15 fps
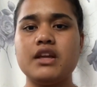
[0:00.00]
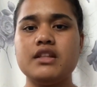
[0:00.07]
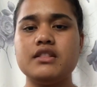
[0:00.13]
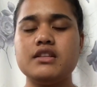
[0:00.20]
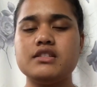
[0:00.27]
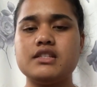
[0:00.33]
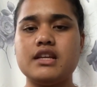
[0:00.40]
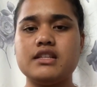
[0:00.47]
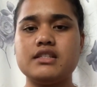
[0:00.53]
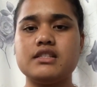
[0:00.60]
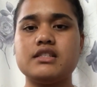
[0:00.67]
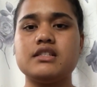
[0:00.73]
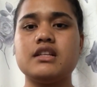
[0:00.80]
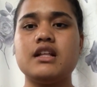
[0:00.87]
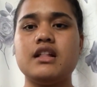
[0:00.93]
This
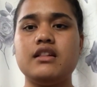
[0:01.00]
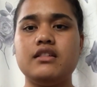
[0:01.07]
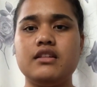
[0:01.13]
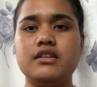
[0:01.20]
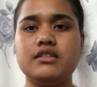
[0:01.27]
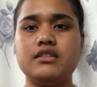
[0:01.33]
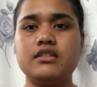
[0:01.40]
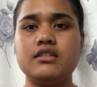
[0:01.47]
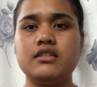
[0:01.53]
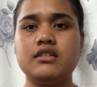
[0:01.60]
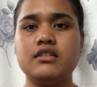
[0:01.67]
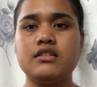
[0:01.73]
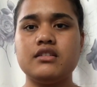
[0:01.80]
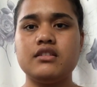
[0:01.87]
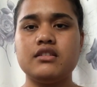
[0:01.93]
has led
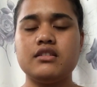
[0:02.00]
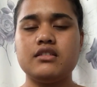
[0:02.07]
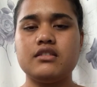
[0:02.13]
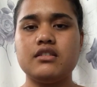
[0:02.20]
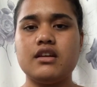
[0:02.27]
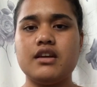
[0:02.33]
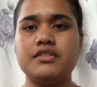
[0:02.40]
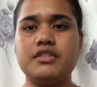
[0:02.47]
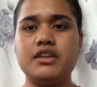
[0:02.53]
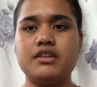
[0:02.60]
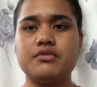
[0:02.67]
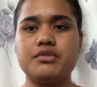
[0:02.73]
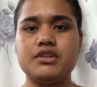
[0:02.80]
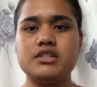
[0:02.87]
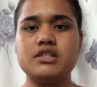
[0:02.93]
a
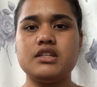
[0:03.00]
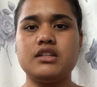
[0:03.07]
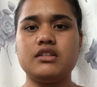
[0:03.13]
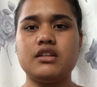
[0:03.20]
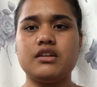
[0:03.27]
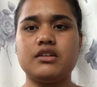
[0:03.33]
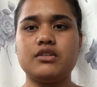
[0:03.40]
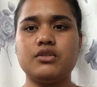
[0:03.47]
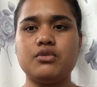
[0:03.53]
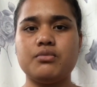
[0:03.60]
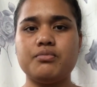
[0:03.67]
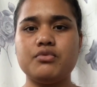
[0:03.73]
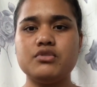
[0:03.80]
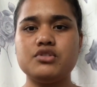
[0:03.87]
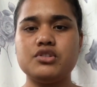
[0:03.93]
decrease in the
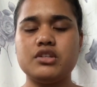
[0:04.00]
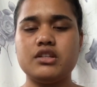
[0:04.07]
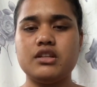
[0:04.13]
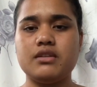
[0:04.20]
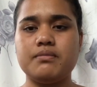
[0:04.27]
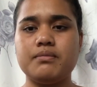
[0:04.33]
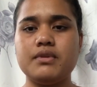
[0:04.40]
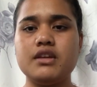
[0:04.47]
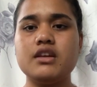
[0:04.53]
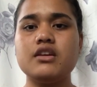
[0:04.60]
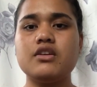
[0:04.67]
global GDP